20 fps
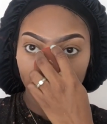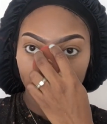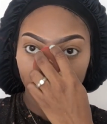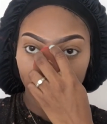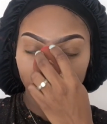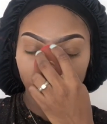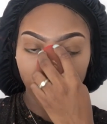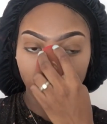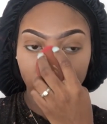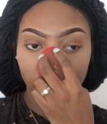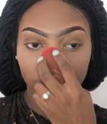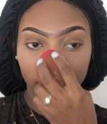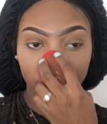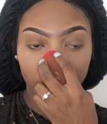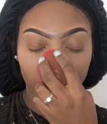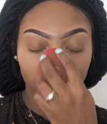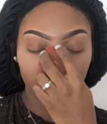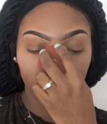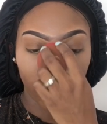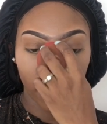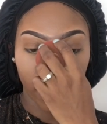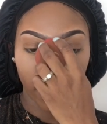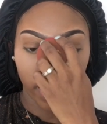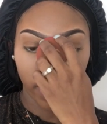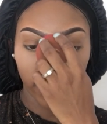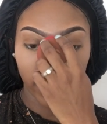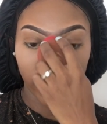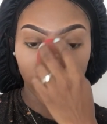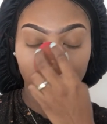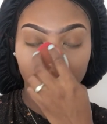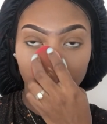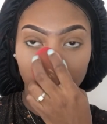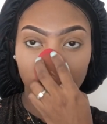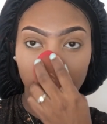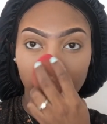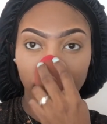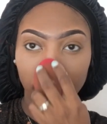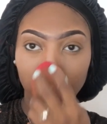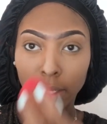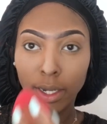Like the one I'm using now is
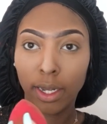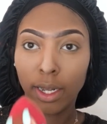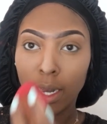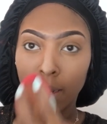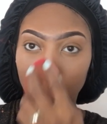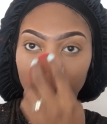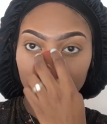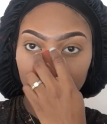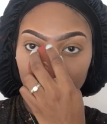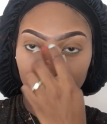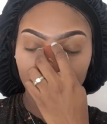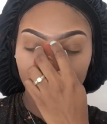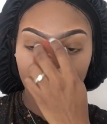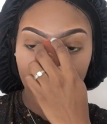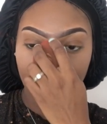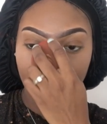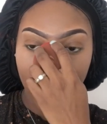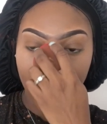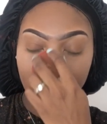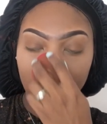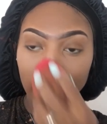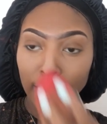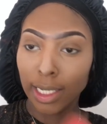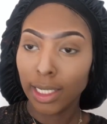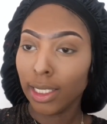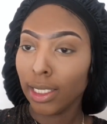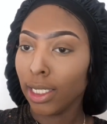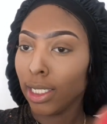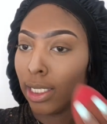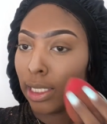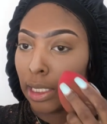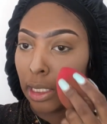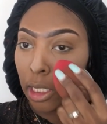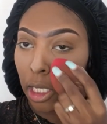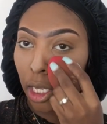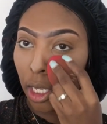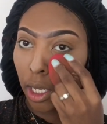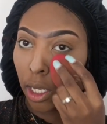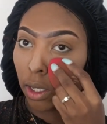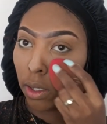Airspun. She's
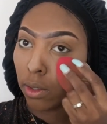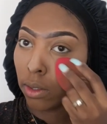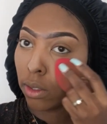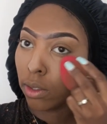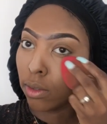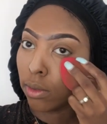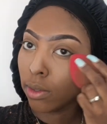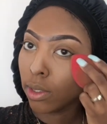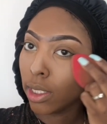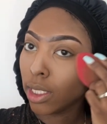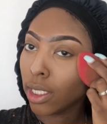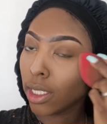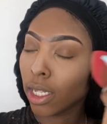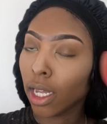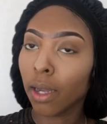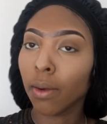cute, she's